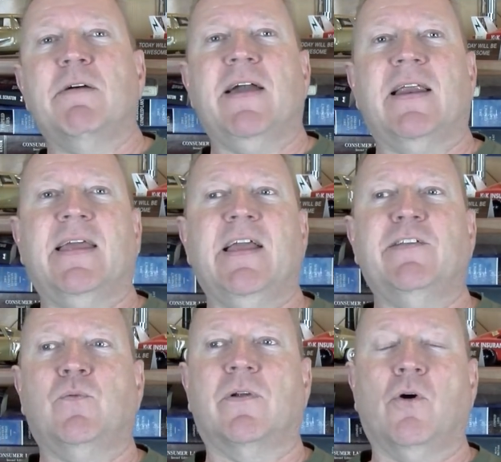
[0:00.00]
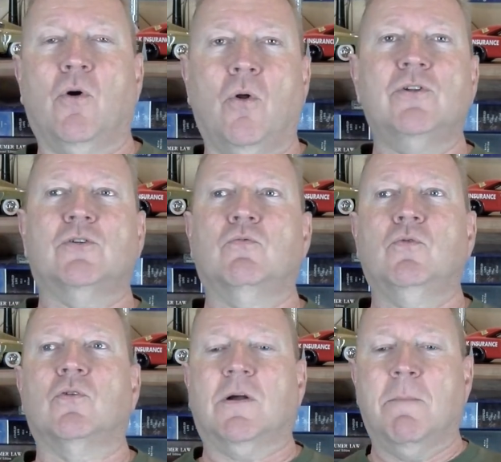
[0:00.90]
I've had a case where the holder
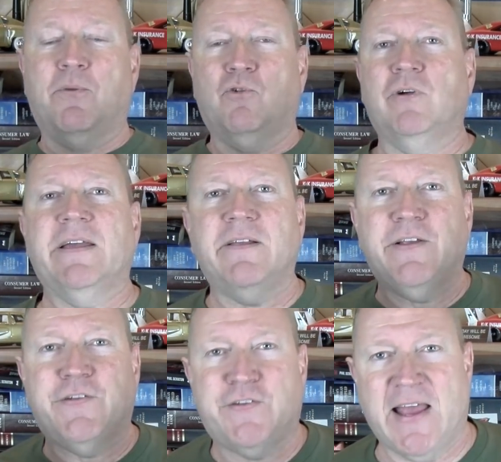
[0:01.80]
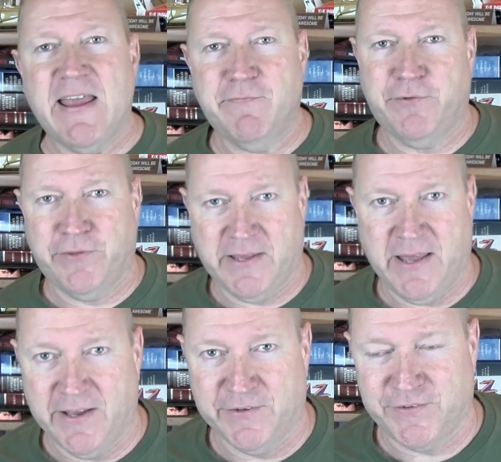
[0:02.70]
rule completely saved the
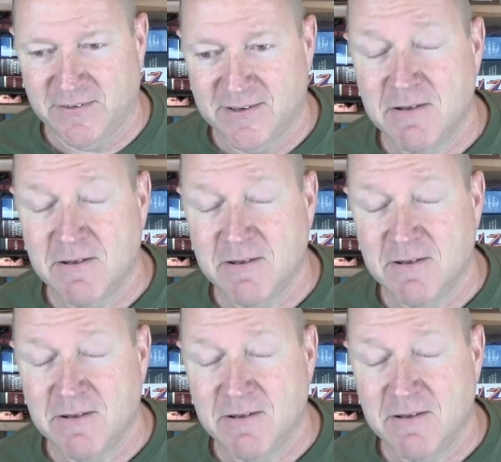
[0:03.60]
case.